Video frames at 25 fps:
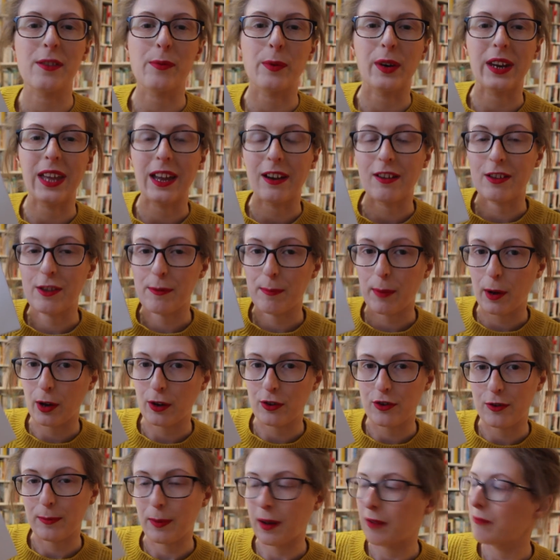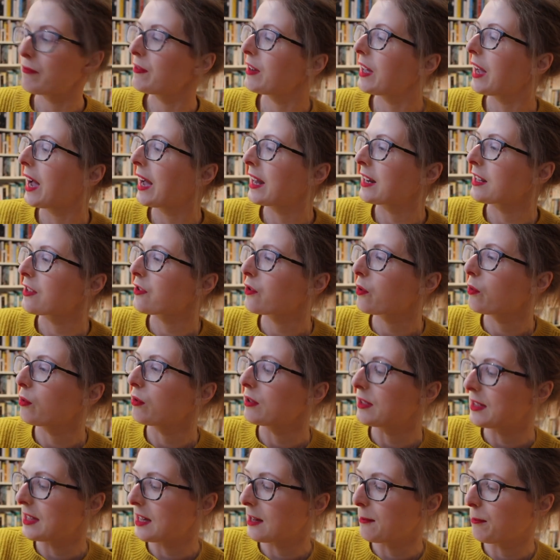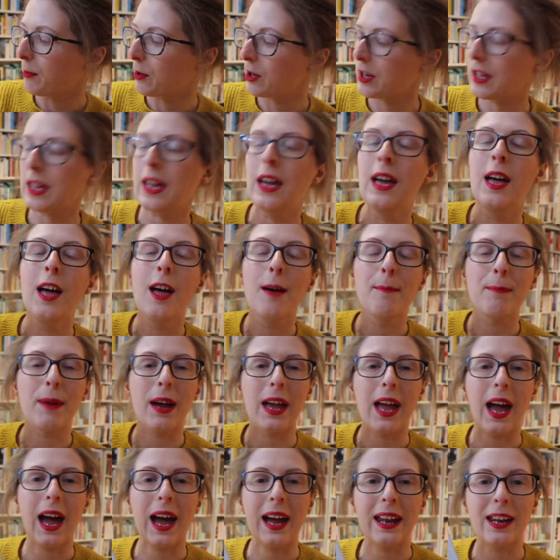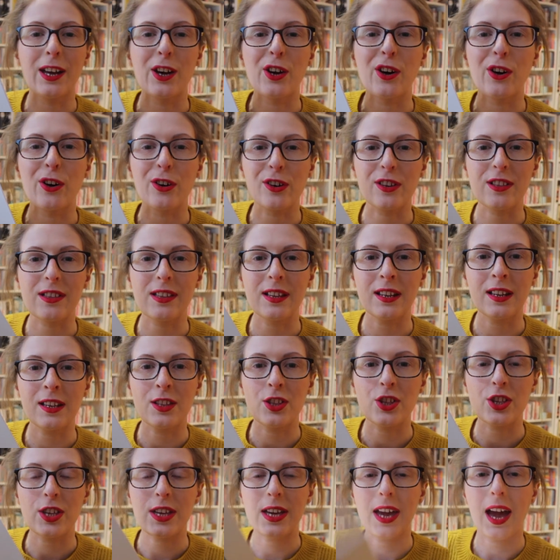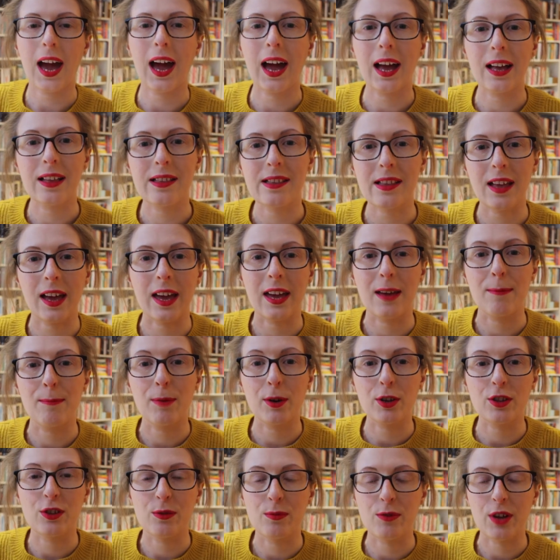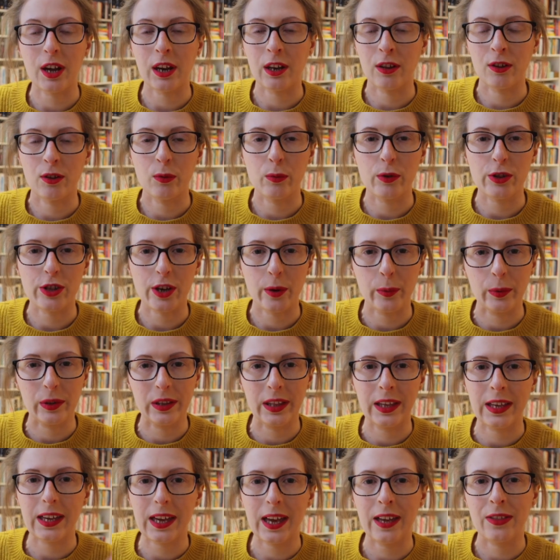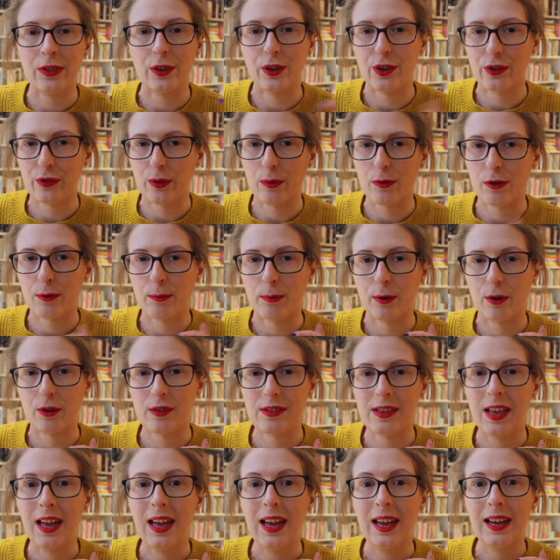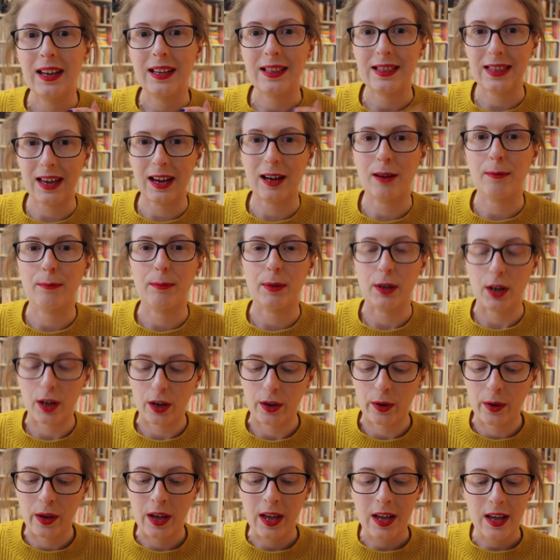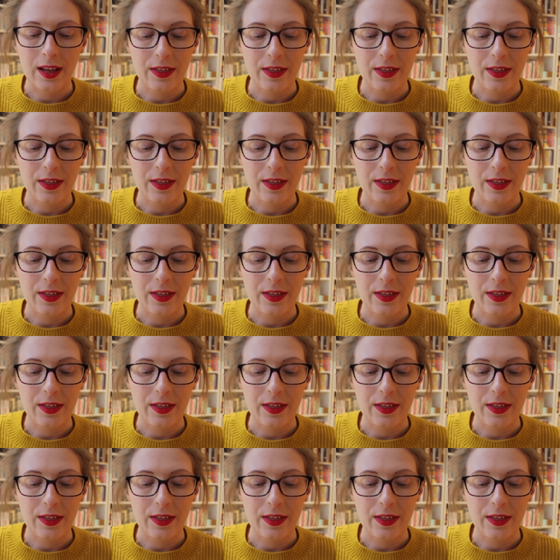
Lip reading: this one here. It's a poetry pamphlet and it's called Dear Body by Hannah Hogson, and she has a BookTube channel which I will link in the description box down below.